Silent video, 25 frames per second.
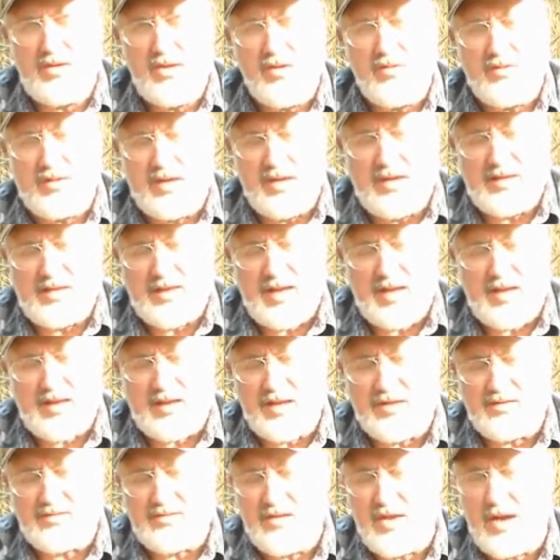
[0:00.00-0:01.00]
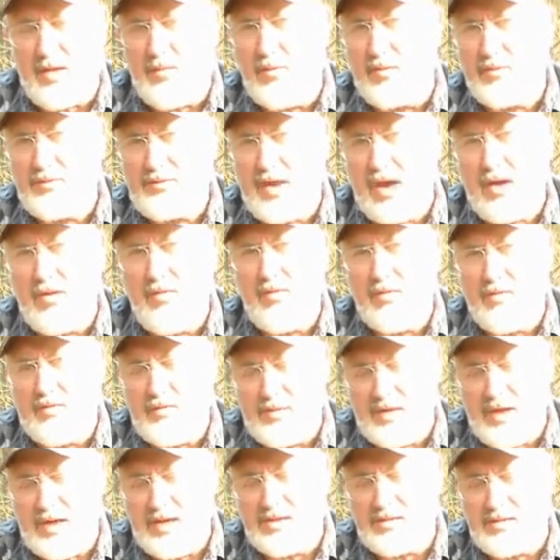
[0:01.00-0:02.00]
You can get this double
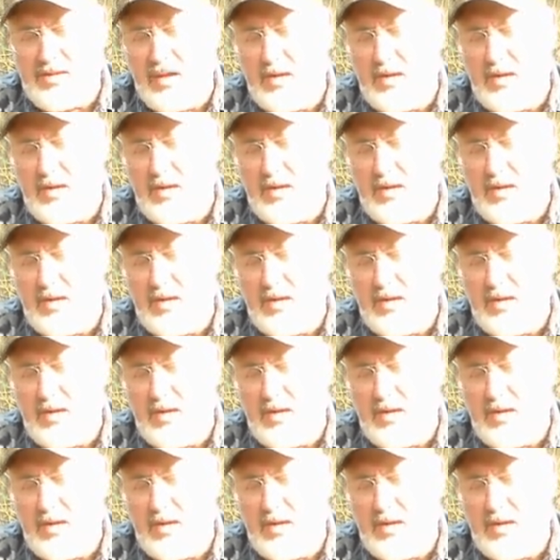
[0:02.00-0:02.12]
tone that